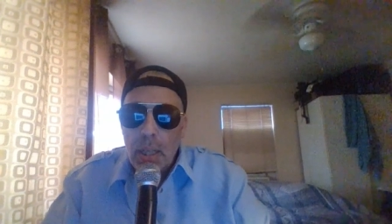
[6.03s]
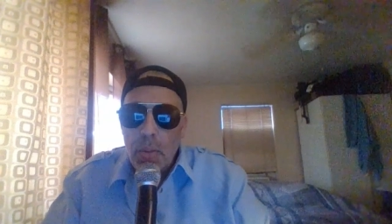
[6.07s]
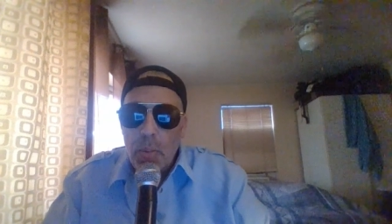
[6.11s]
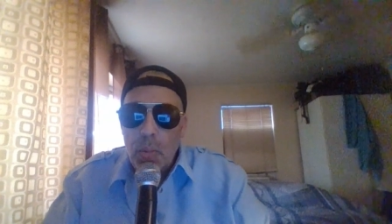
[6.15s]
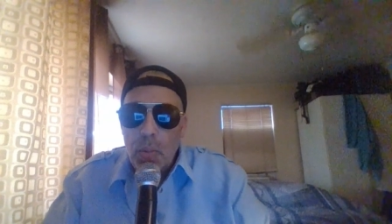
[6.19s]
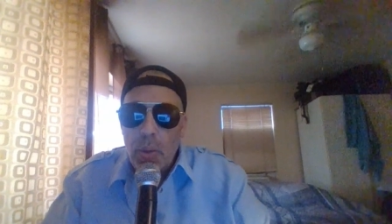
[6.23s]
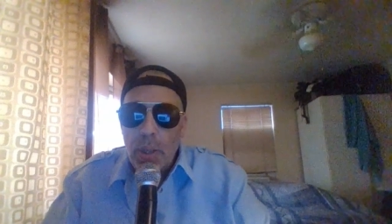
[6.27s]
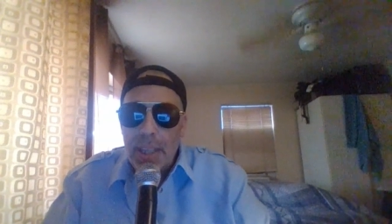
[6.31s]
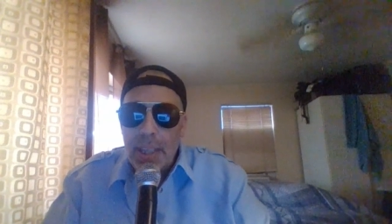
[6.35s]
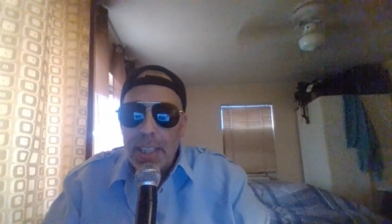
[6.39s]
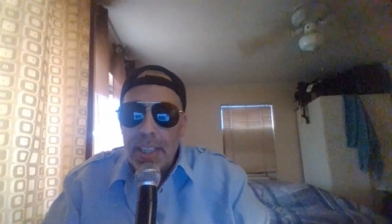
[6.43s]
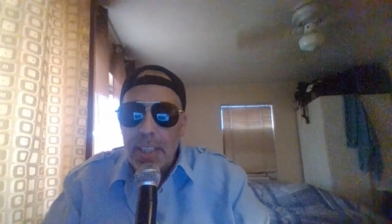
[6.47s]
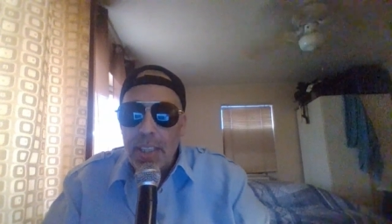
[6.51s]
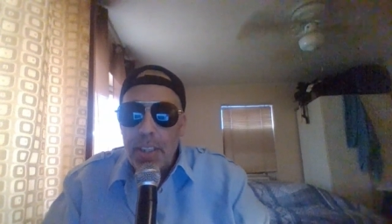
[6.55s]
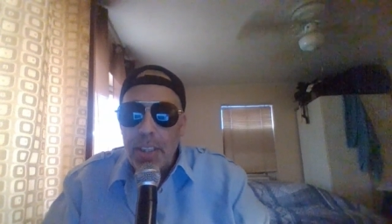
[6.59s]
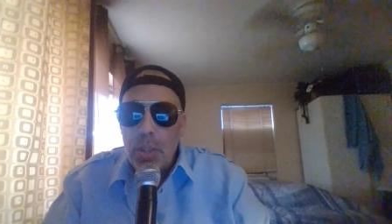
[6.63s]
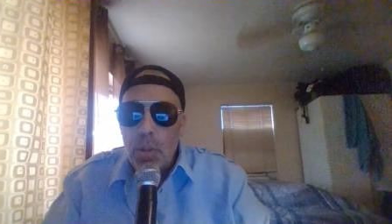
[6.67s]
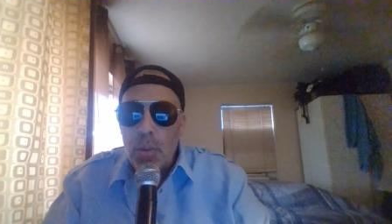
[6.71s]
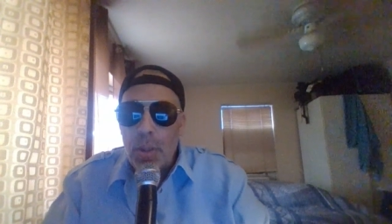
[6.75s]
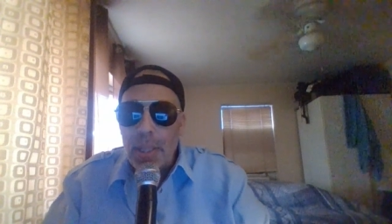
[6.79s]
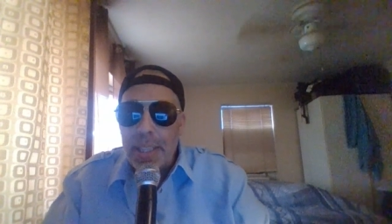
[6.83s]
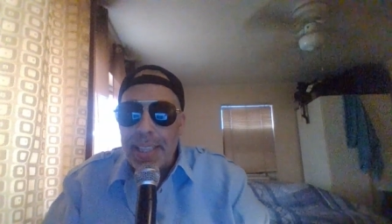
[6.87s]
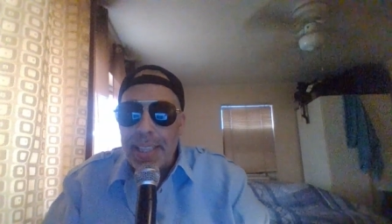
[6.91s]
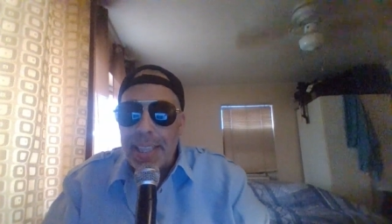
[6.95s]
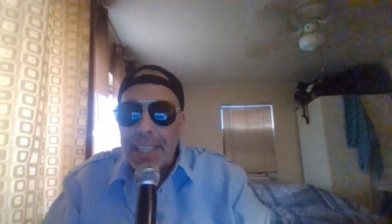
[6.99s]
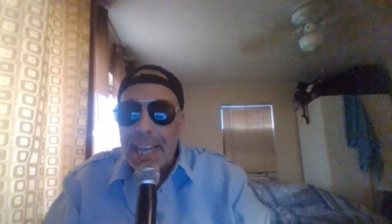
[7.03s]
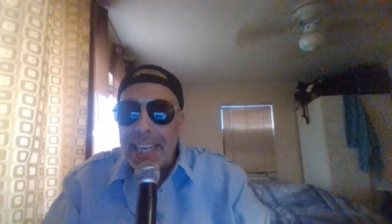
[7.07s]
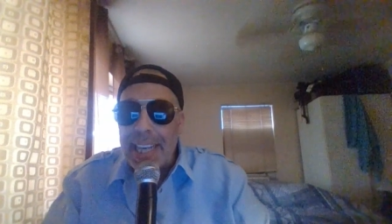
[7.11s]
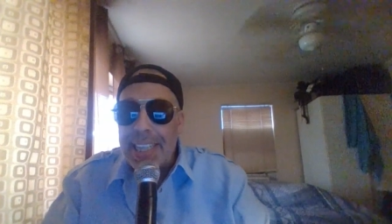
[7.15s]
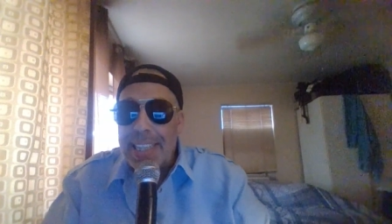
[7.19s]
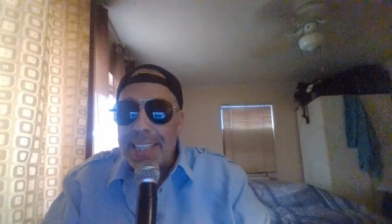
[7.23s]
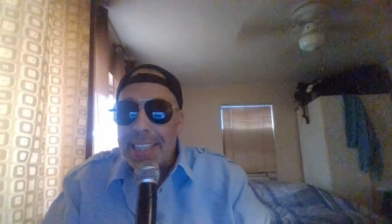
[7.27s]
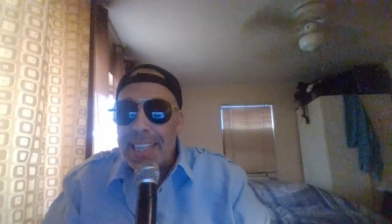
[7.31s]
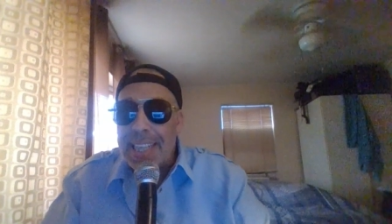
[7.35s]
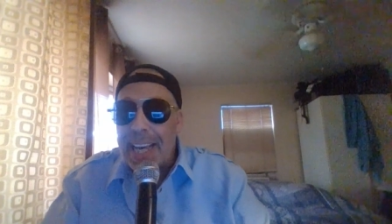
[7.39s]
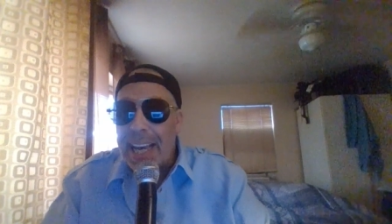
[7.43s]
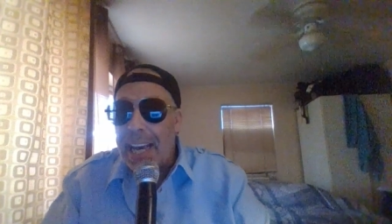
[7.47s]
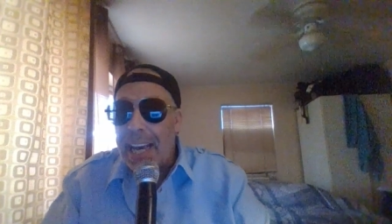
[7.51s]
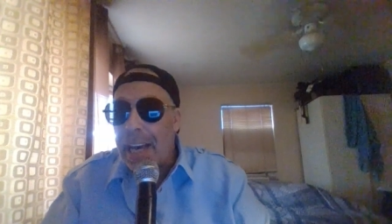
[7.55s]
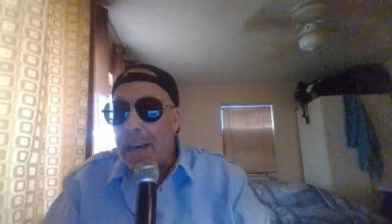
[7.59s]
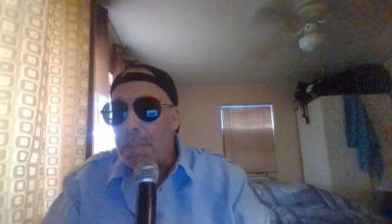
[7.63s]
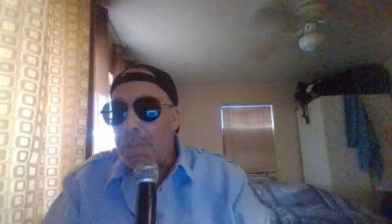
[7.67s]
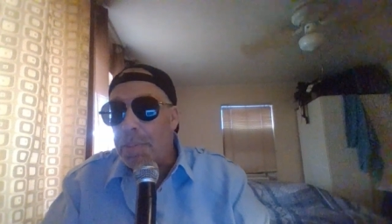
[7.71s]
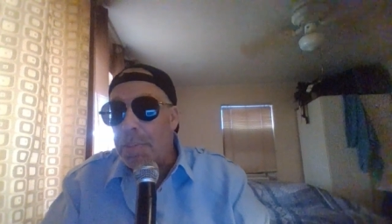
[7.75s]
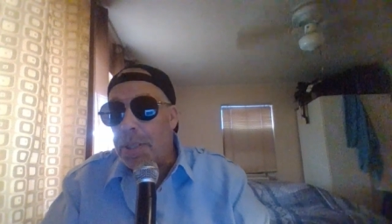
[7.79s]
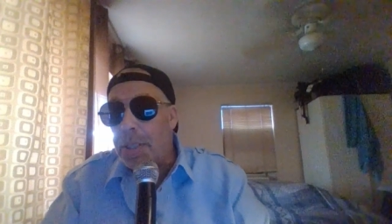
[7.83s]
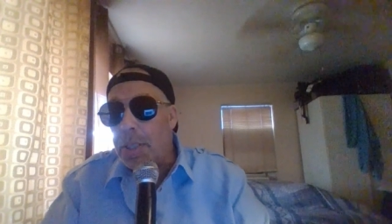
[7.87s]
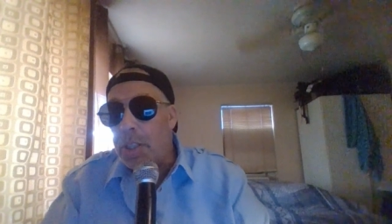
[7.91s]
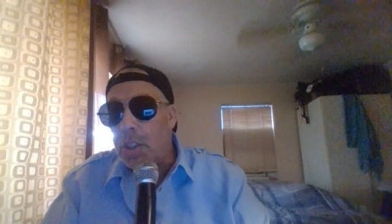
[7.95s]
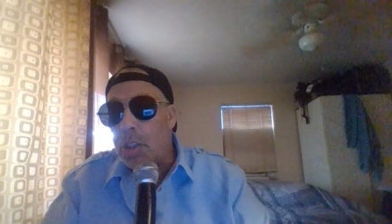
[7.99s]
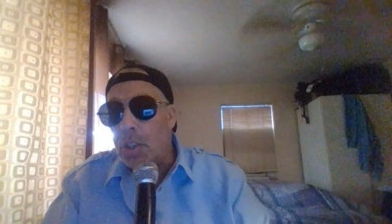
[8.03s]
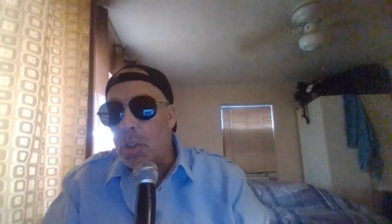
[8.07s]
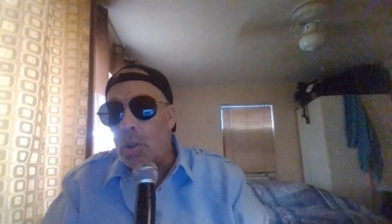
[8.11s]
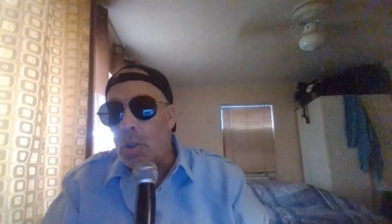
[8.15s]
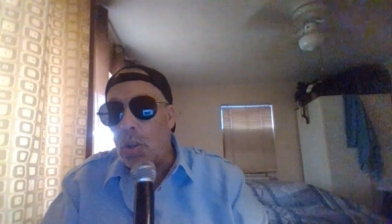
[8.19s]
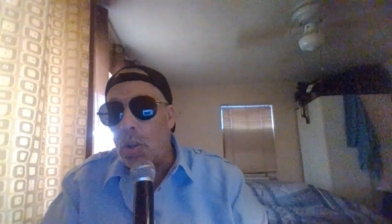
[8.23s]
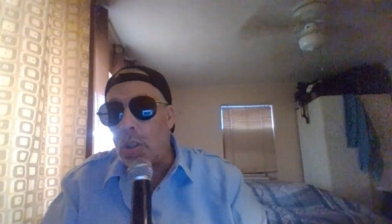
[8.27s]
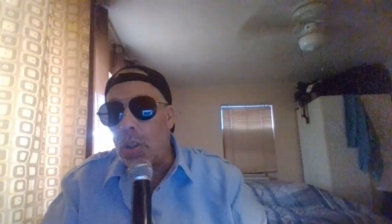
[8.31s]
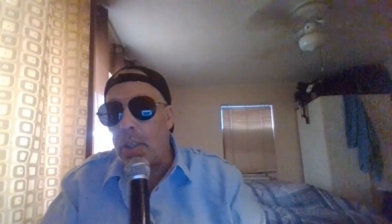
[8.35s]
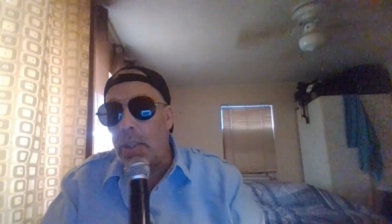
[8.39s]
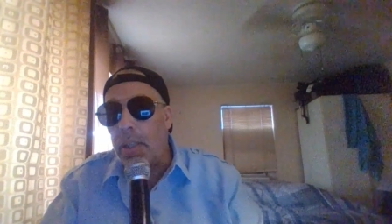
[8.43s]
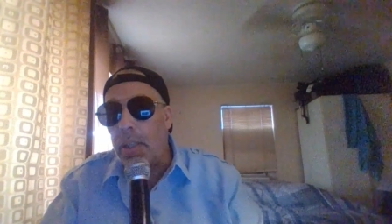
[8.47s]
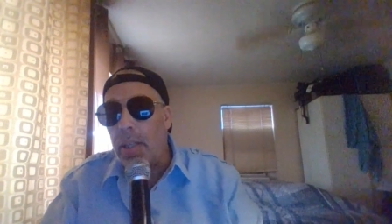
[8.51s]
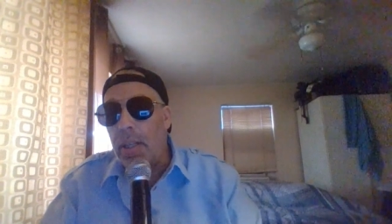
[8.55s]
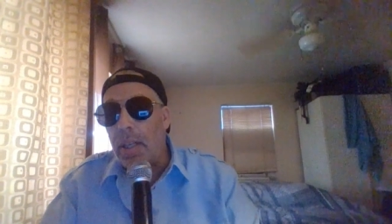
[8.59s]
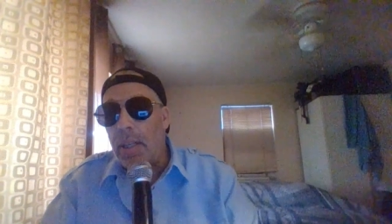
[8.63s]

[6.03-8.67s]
We're going to do a nice ABBA song